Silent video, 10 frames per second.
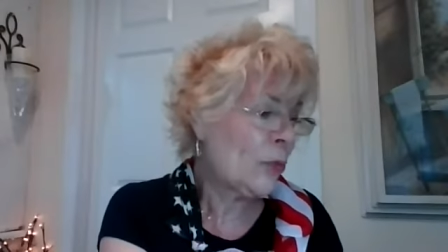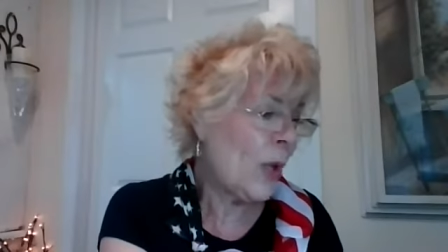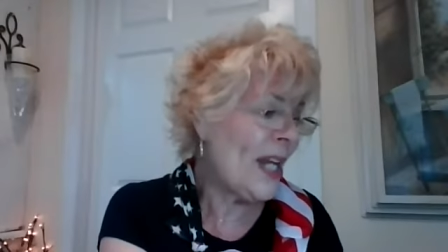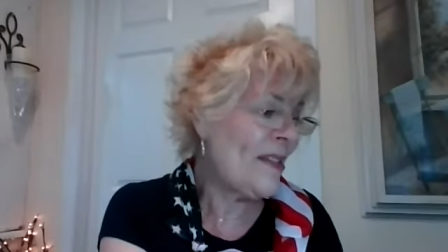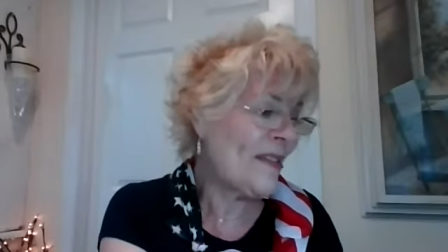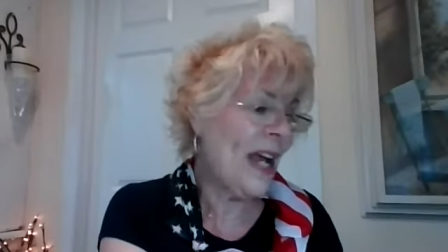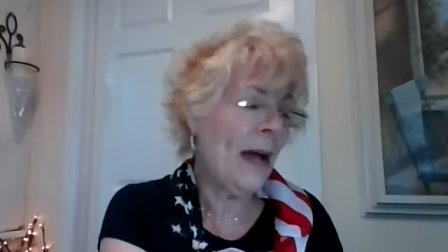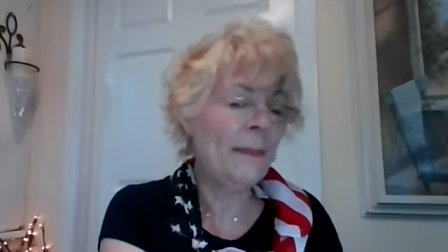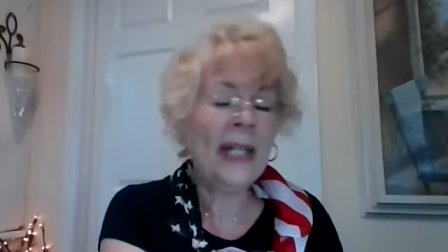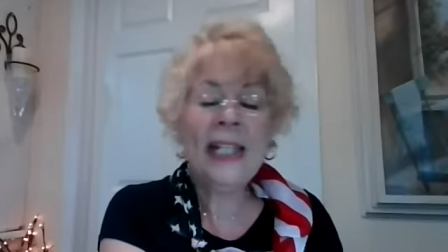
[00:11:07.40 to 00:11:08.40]
Raised
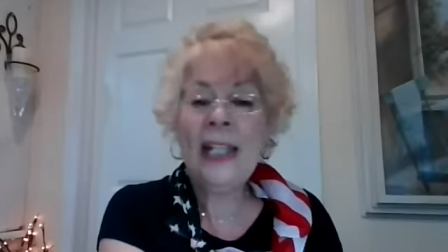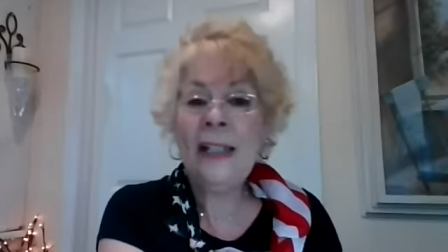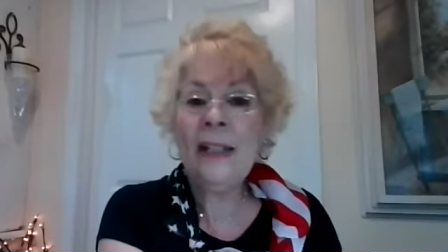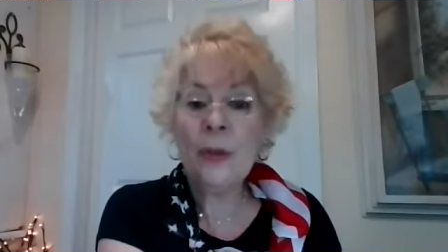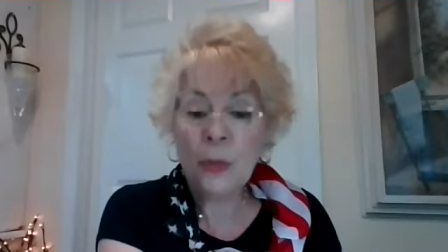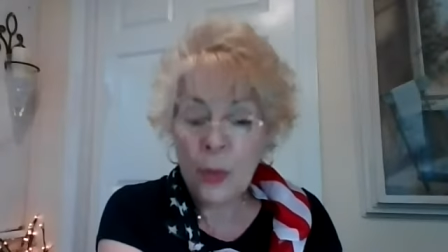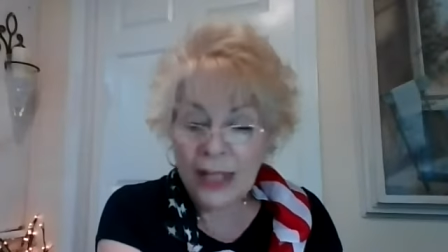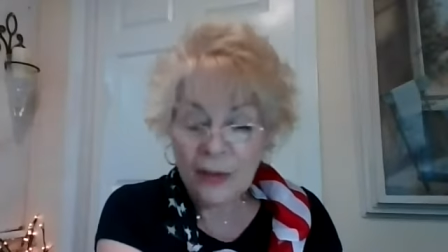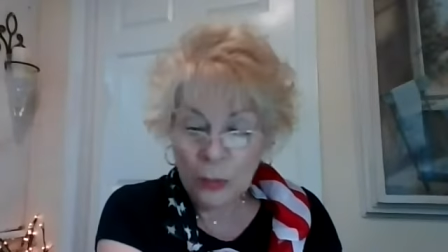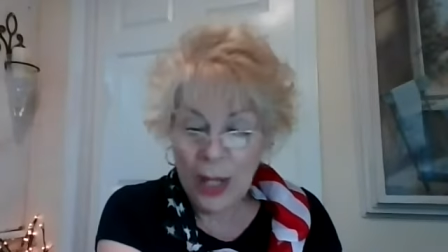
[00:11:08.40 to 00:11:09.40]
up, meaning
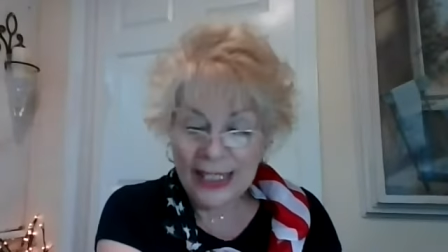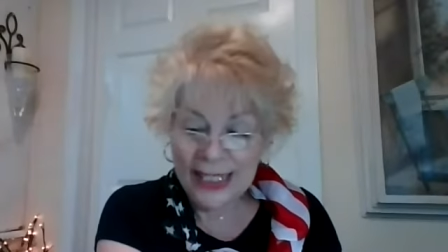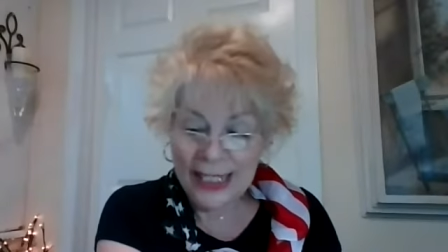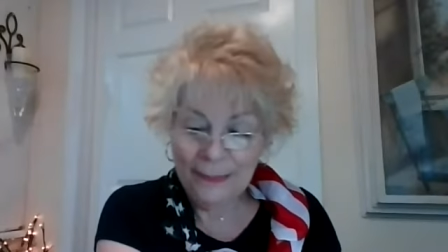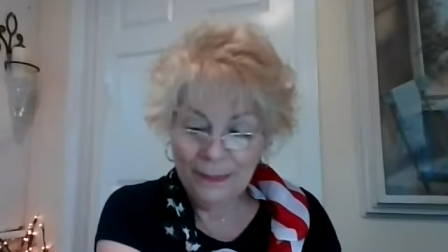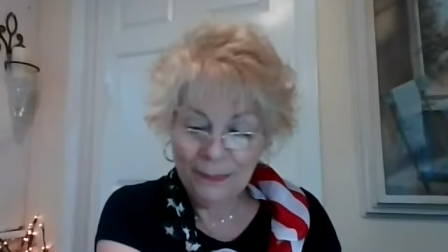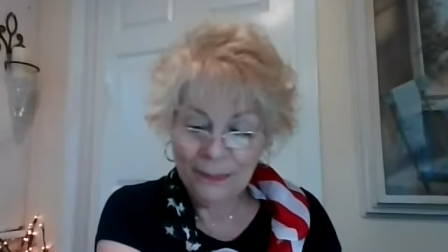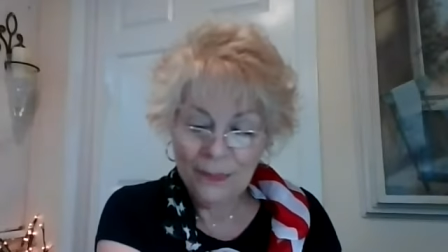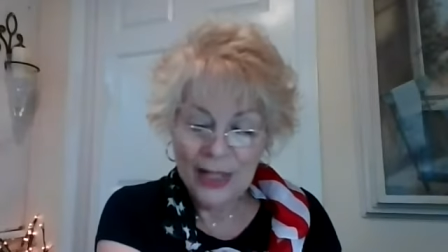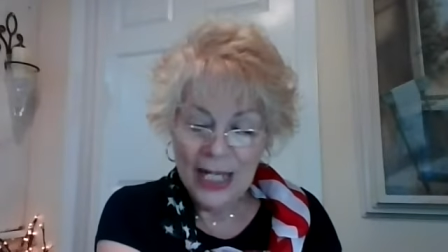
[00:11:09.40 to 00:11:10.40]
resurrected.
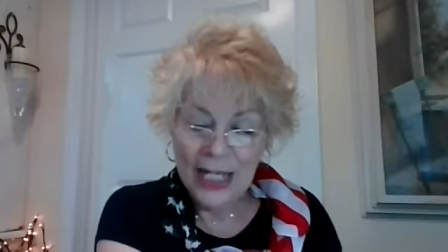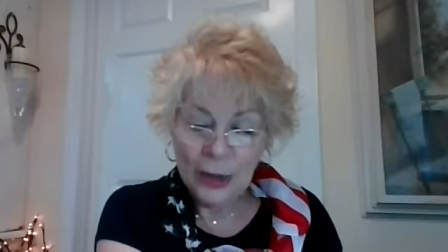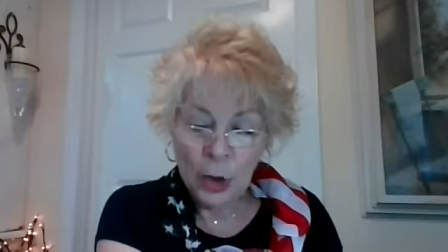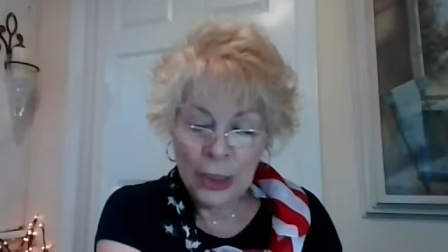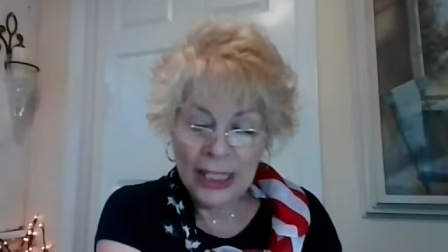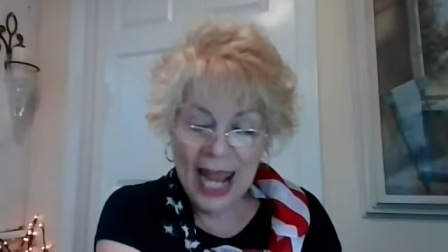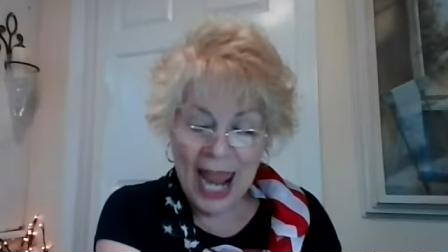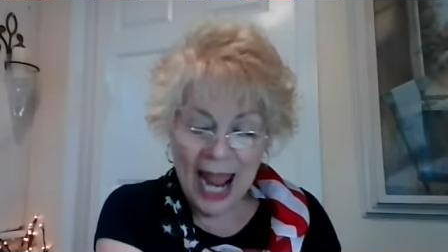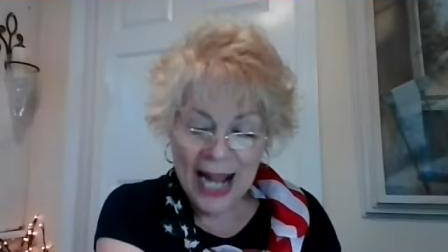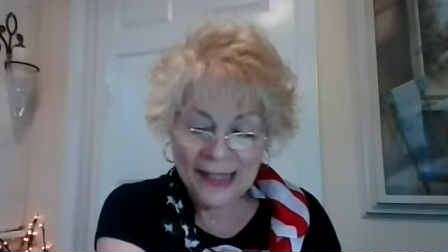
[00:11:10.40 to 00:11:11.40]
Look at
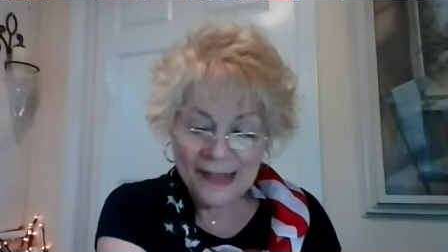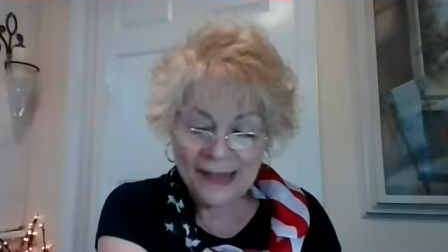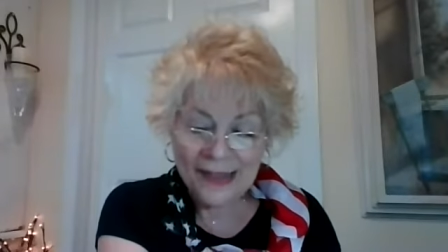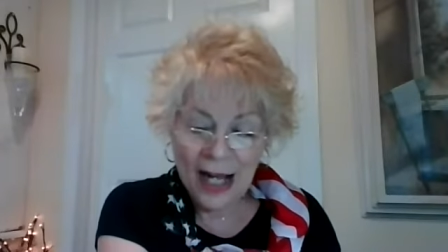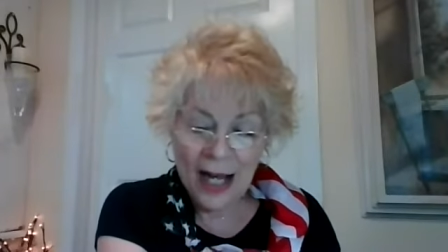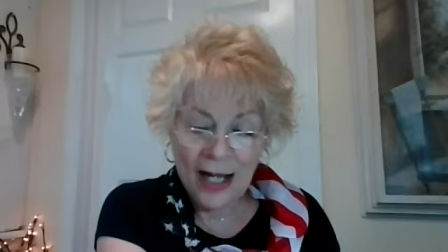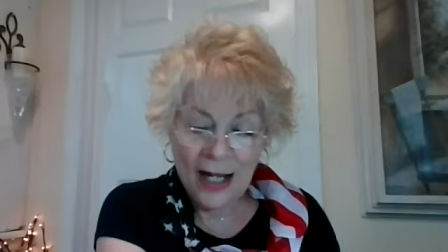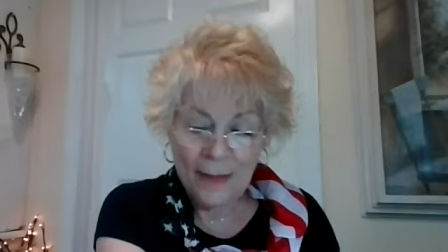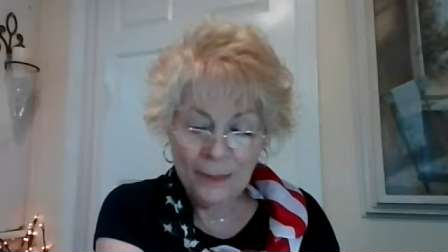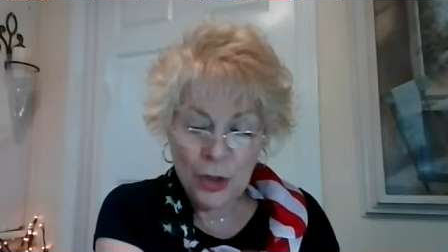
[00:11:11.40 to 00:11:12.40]
Acts
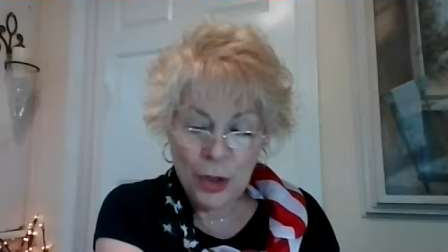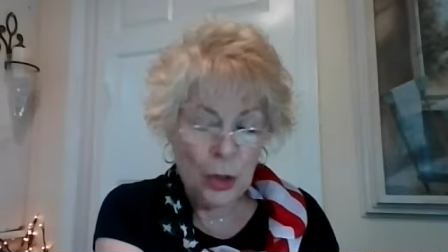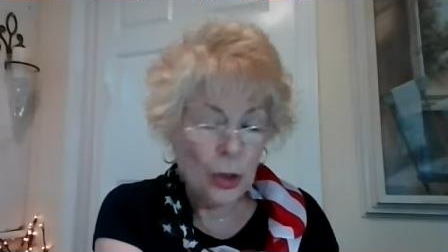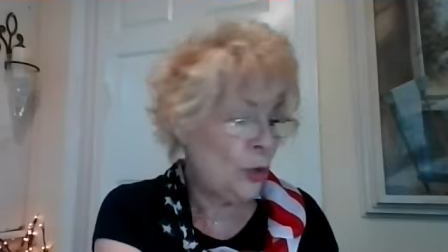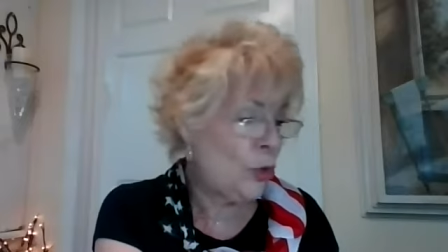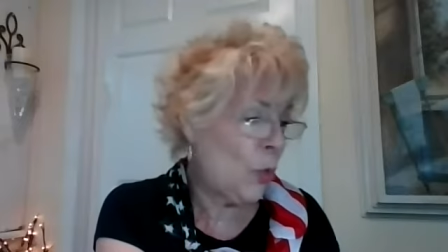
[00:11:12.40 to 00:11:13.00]
um, 2